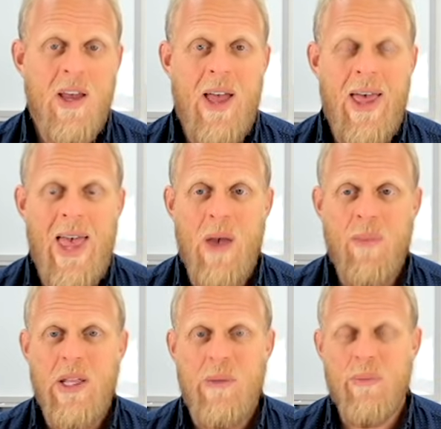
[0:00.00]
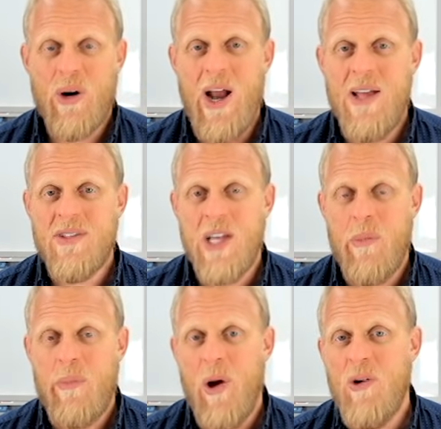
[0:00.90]
how many brands are
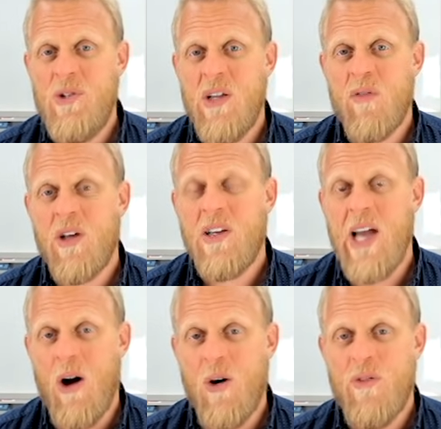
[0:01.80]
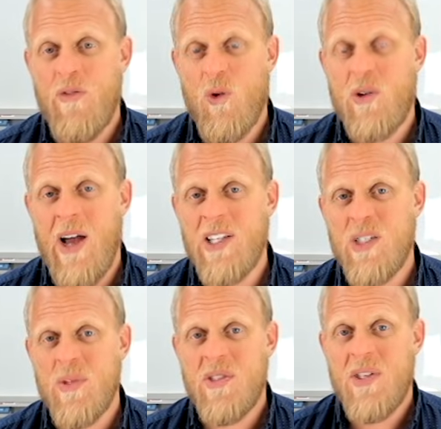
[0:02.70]
poaching current Ford
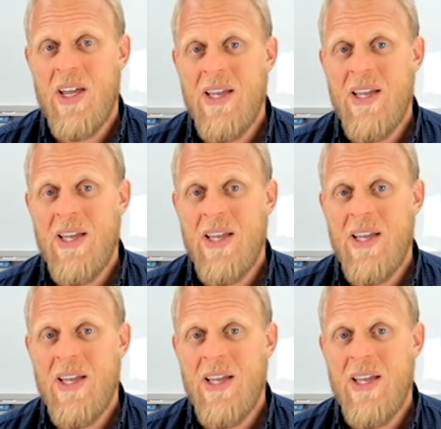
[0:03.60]
customers,